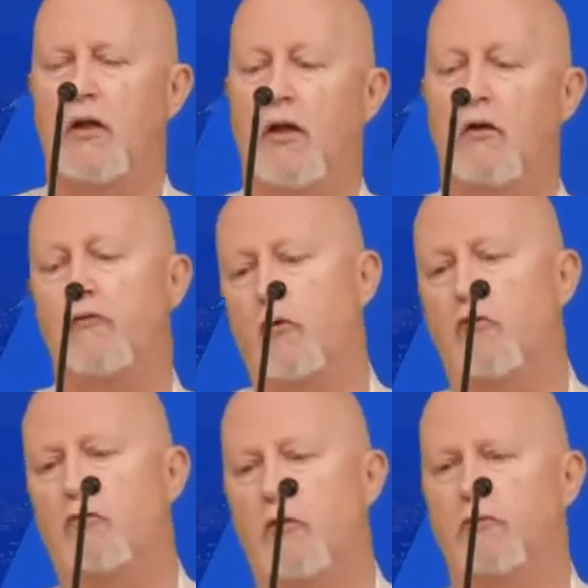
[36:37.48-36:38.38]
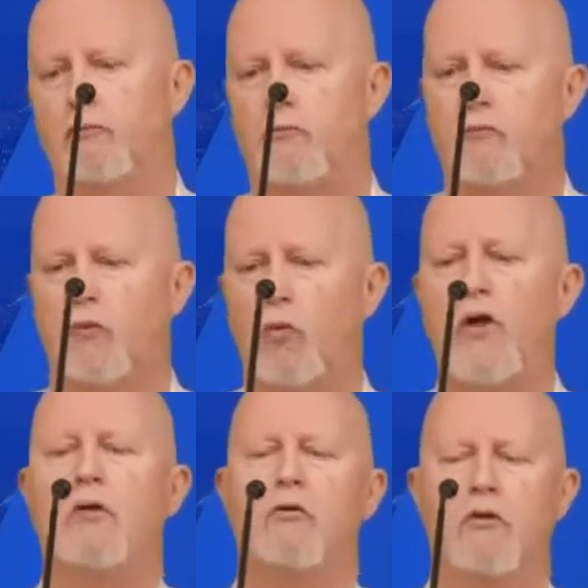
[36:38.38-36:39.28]
And of course,
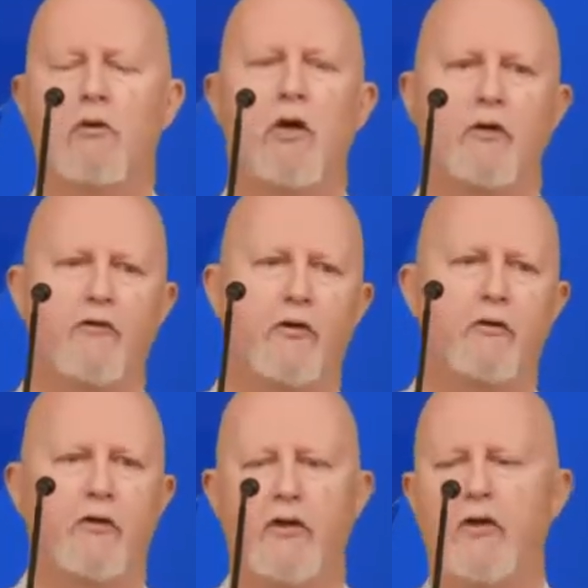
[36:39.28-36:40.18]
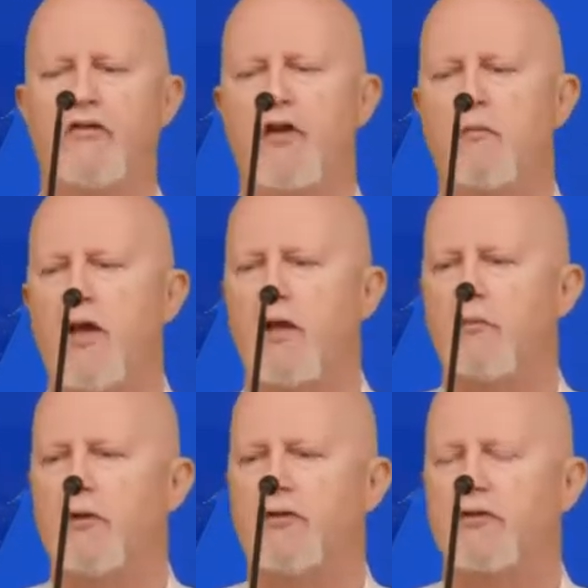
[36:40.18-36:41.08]
will require security. I say may,
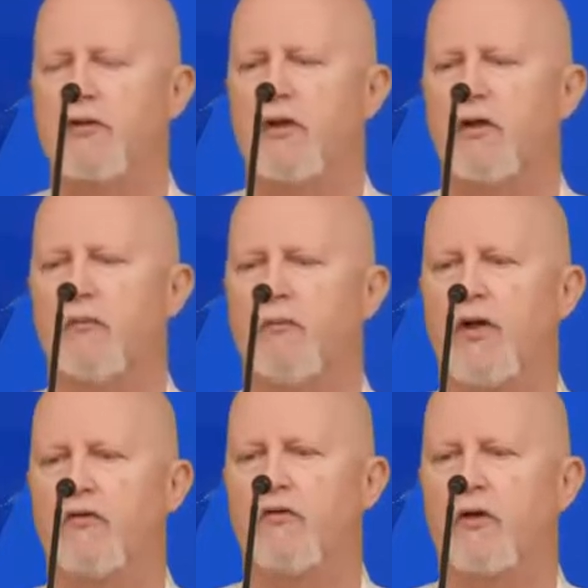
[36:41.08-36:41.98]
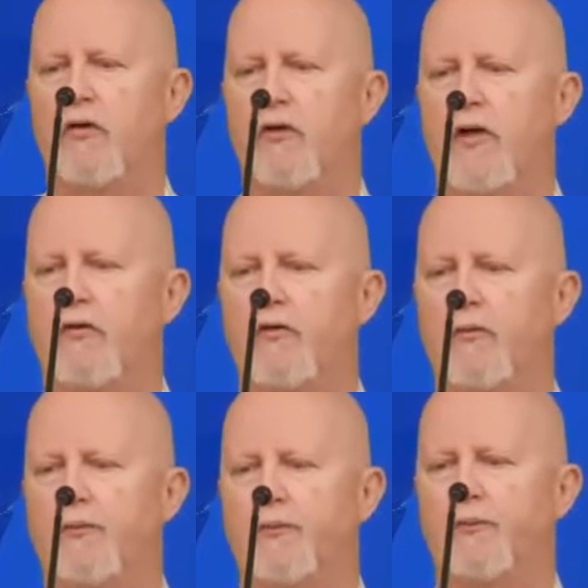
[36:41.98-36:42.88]
but that's not the case.
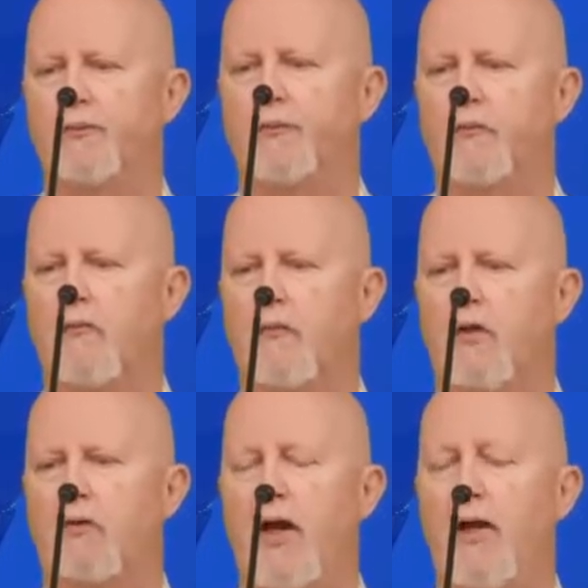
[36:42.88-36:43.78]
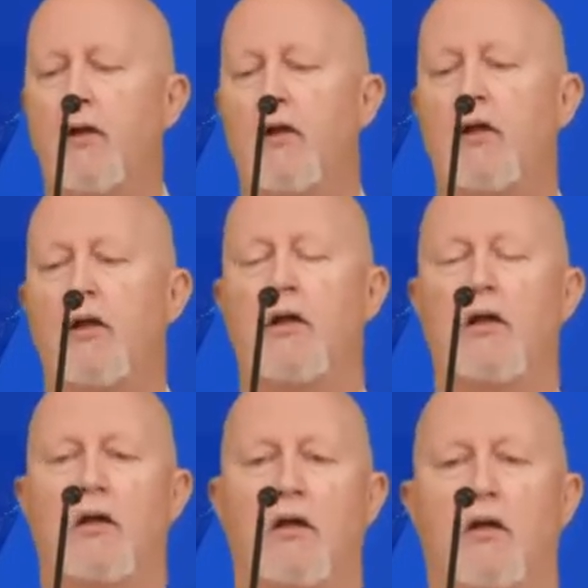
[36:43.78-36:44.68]
Okay.
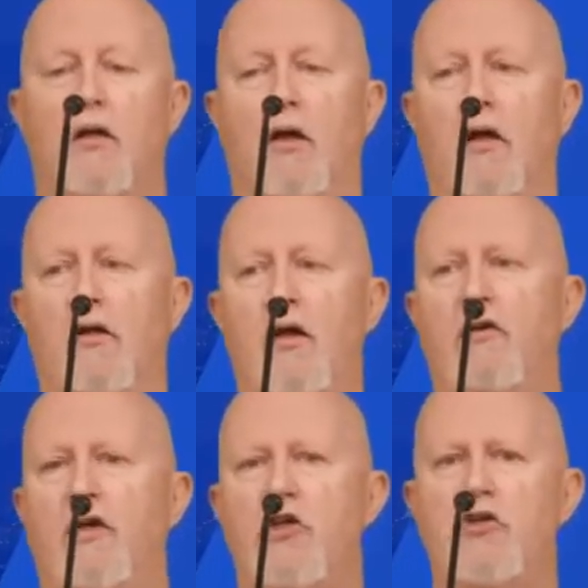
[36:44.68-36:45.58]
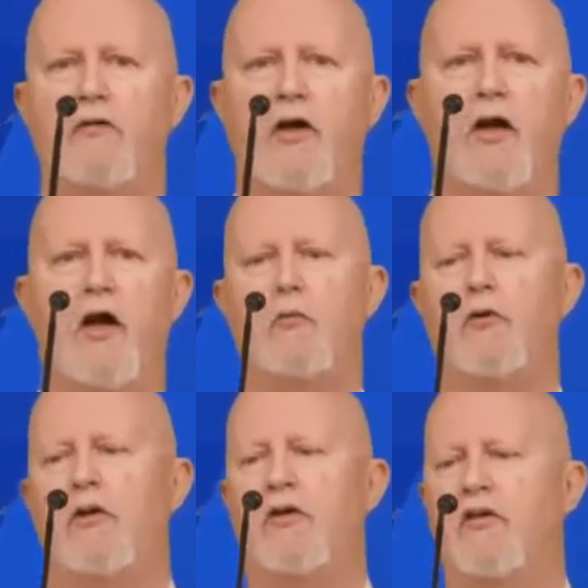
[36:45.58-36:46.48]
Navigation via
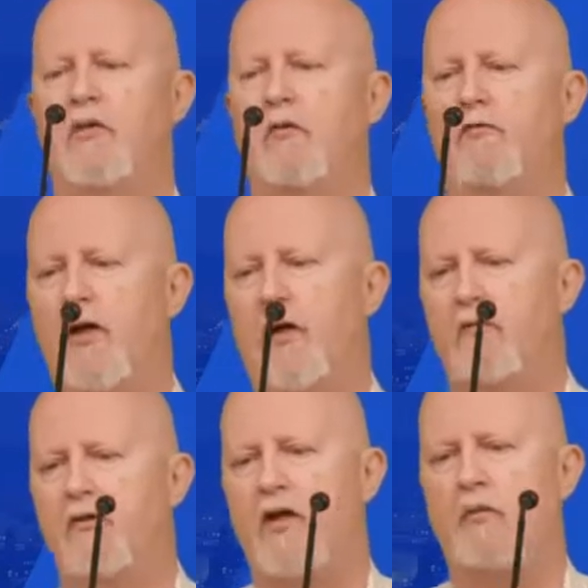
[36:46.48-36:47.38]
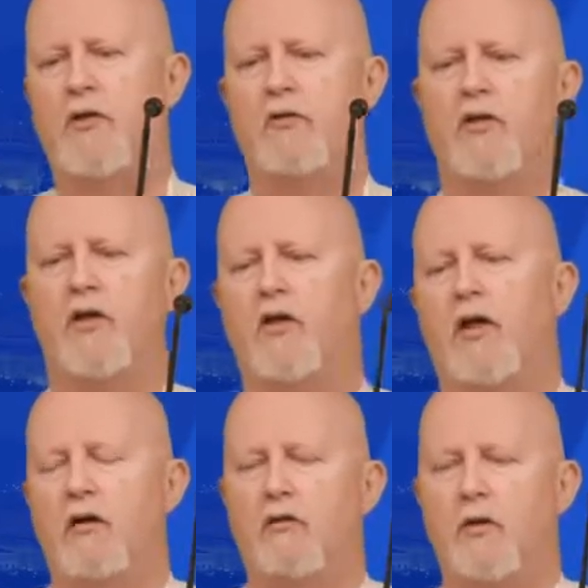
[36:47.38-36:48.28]
hyperlinks. I will fly over that because I
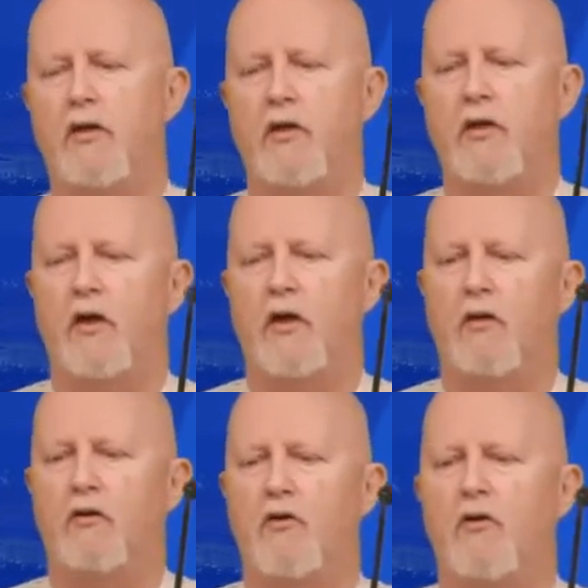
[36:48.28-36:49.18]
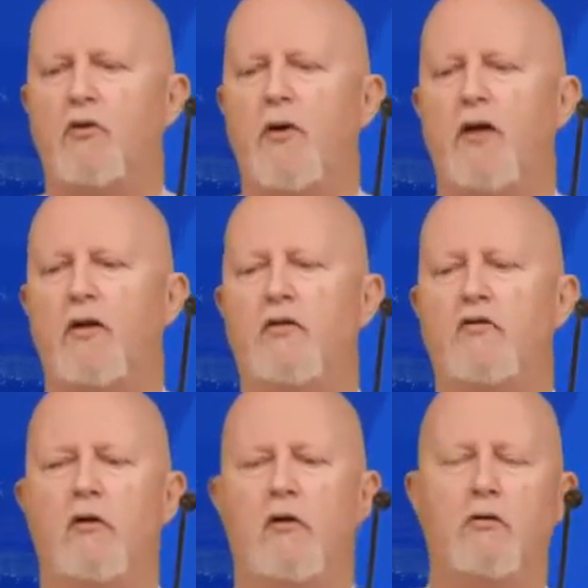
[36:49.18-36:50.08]
already talked about it.
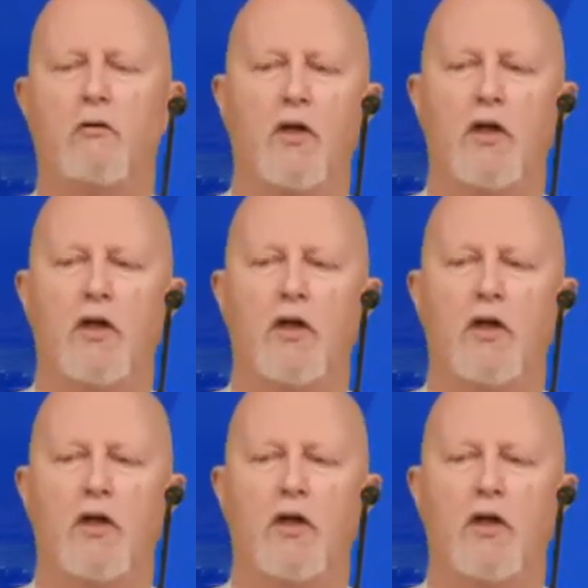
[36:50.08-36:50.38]
So